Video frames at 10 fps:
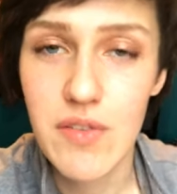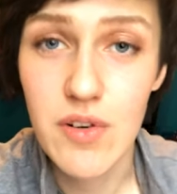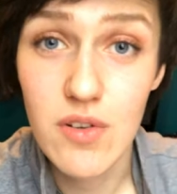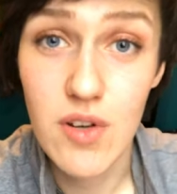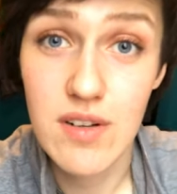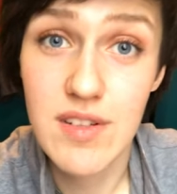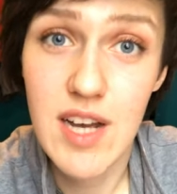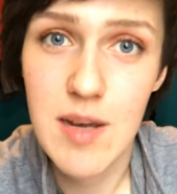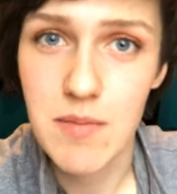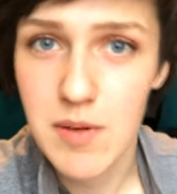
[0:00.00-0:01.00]
for a long
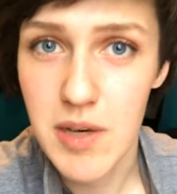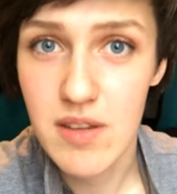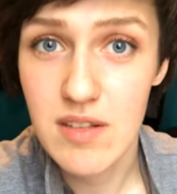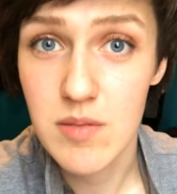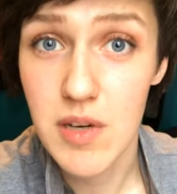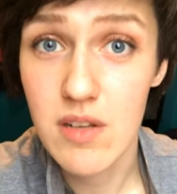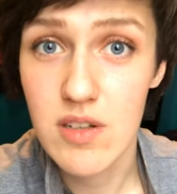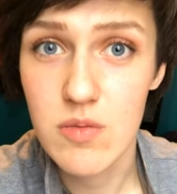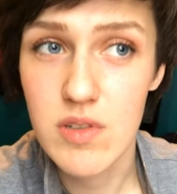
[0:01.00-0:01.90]
time, about things that bother us.